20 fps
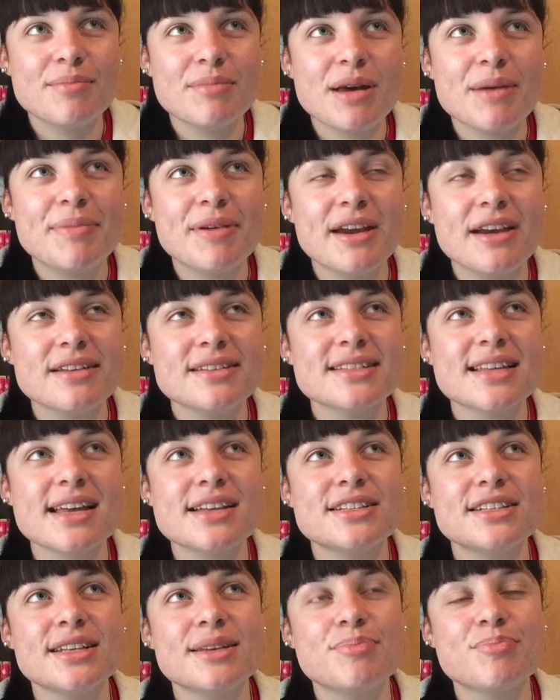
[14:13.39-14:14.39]
My parents
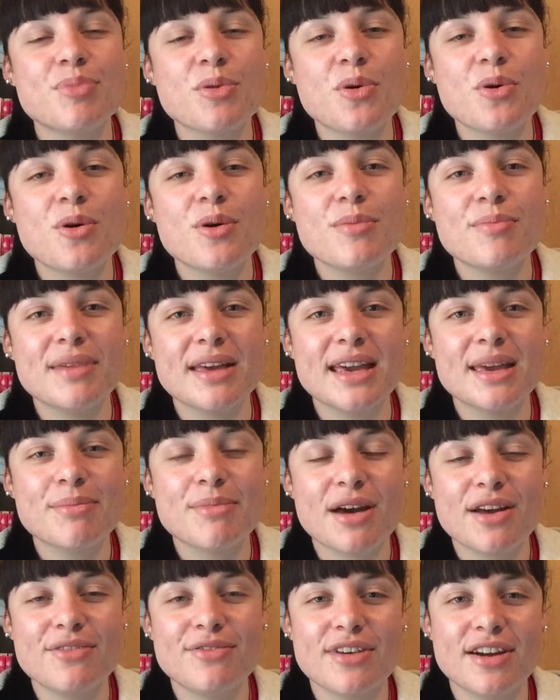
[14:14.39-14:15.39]
actually bought me
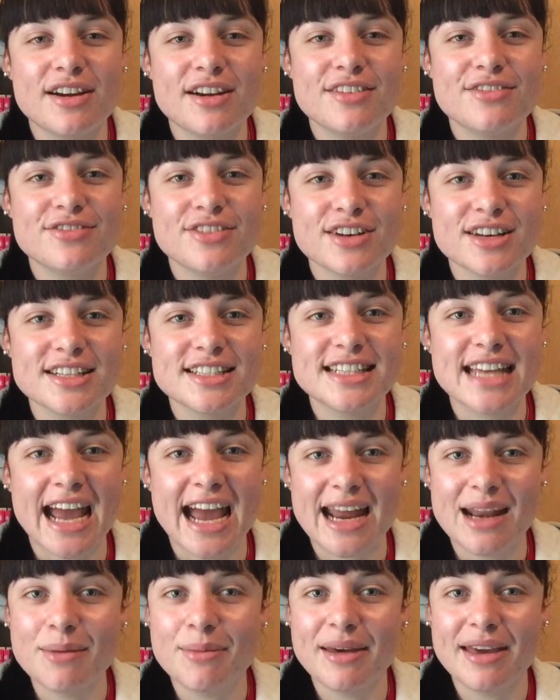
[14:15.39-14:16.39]
my very first
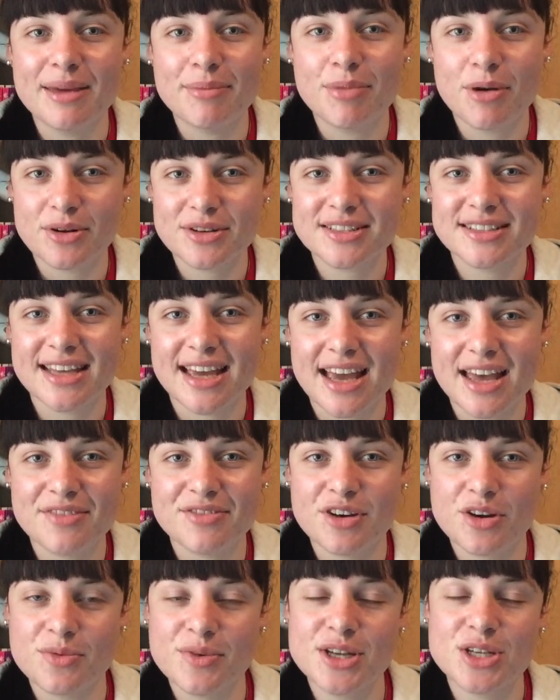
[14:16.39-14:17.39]
anime box set
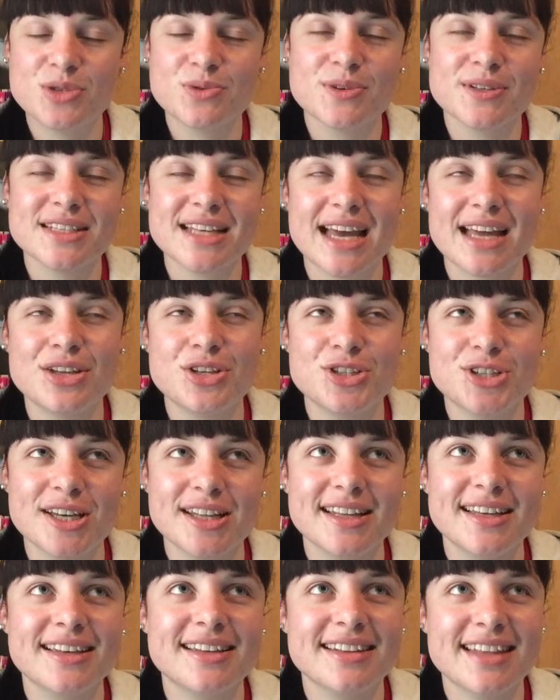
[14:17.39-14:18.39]
ever, which was
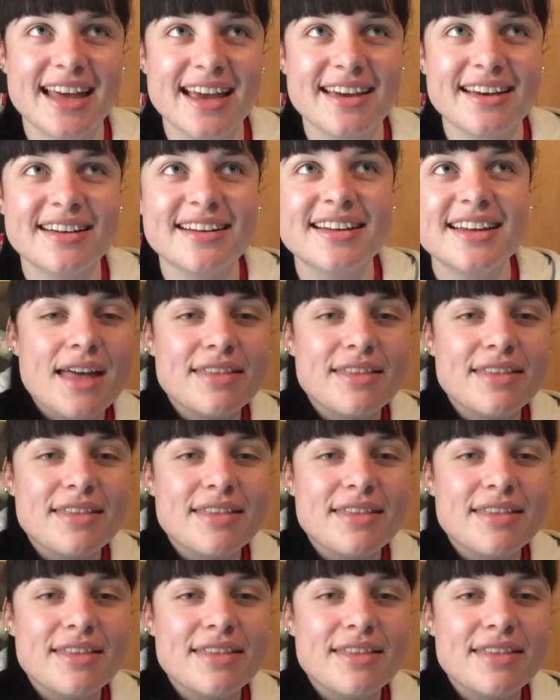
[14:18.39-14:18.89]
Angelic Layer.